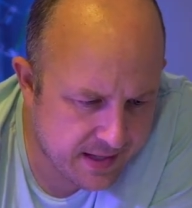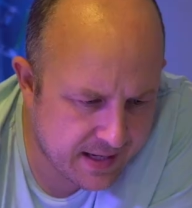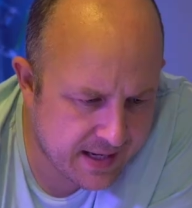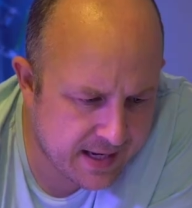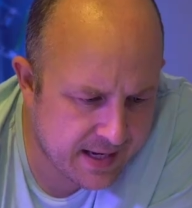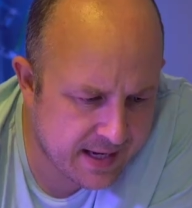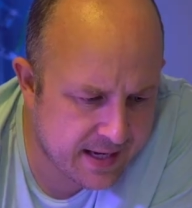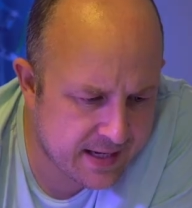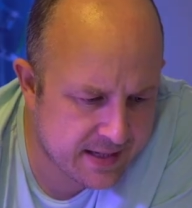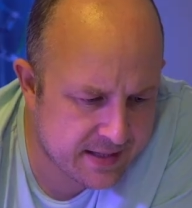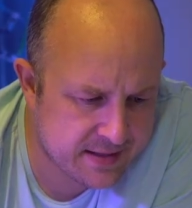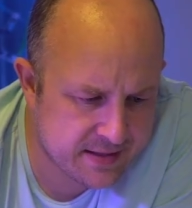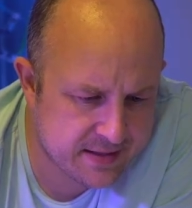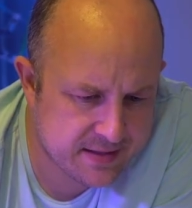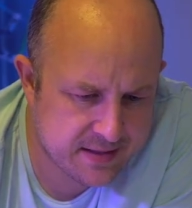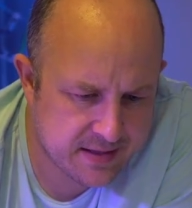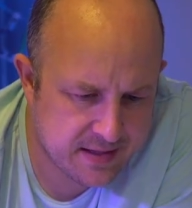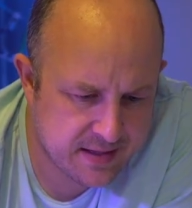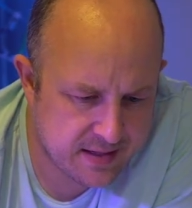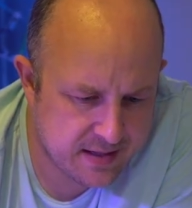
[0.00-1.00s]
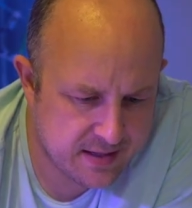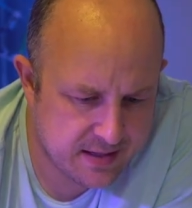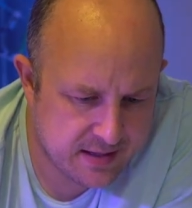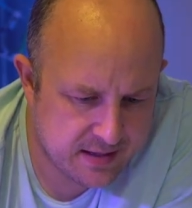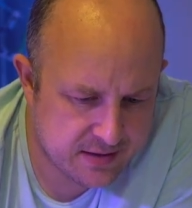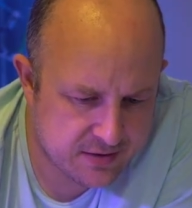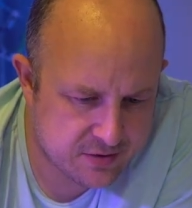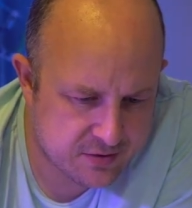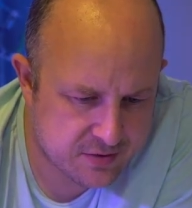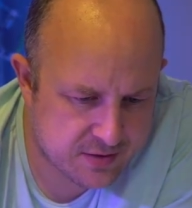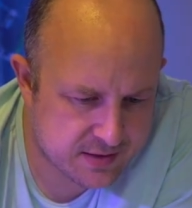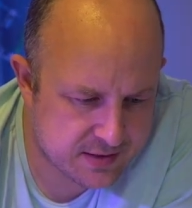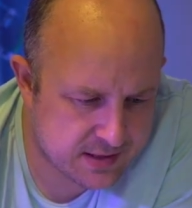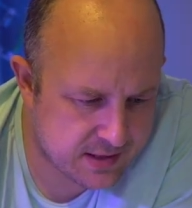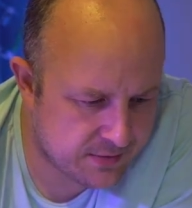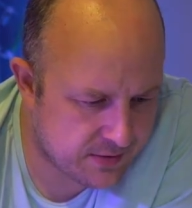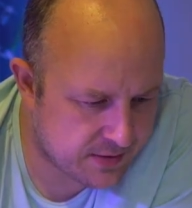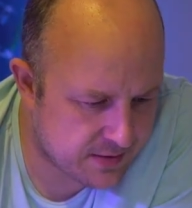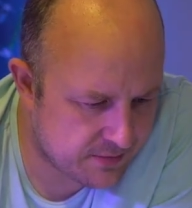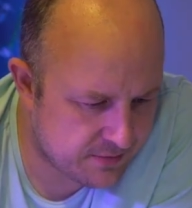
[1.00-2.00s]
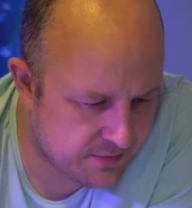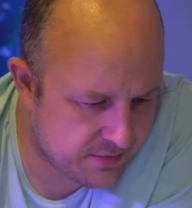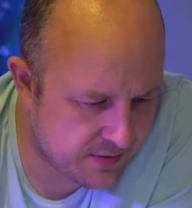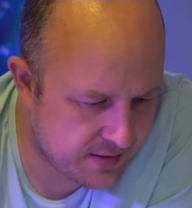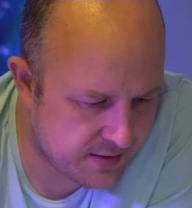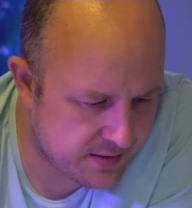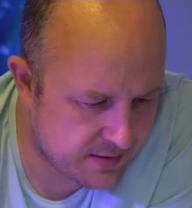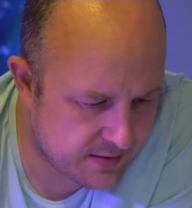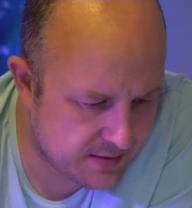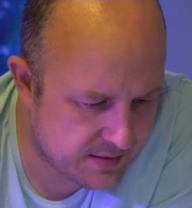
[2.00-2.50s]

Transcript: And just trying to see if I can find